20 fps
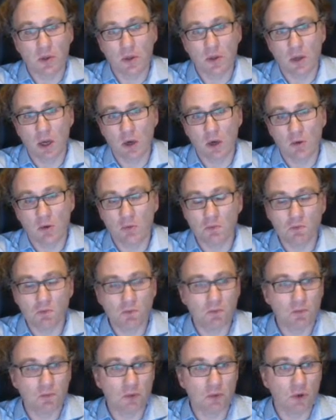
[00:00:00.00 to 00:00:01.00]
how
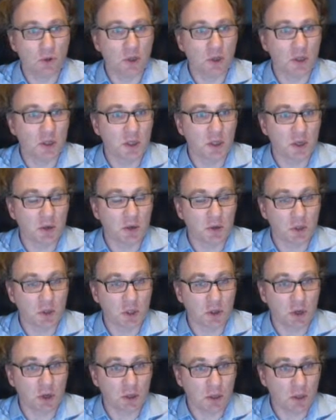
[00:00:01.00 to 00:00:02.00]
proteins are
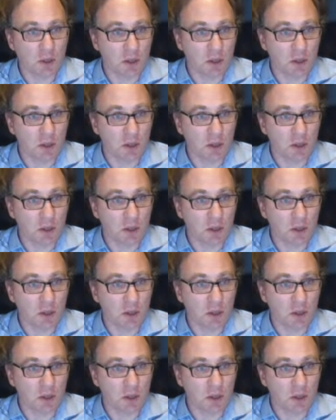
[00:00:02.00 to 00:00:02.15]
constructed.